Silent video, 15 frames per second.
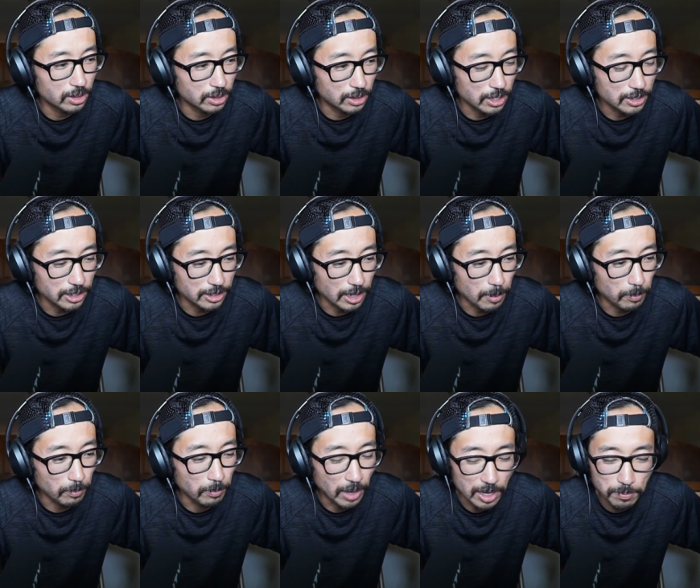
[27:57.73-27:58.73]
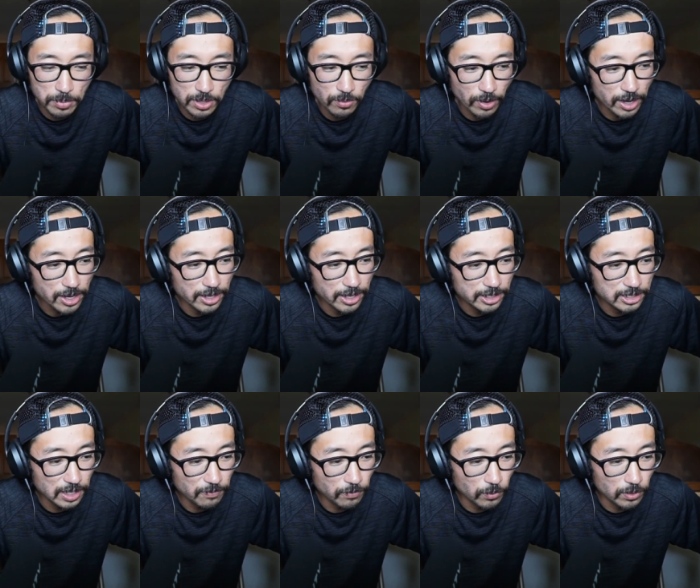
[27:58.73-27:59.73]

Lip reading: think that might be right, except for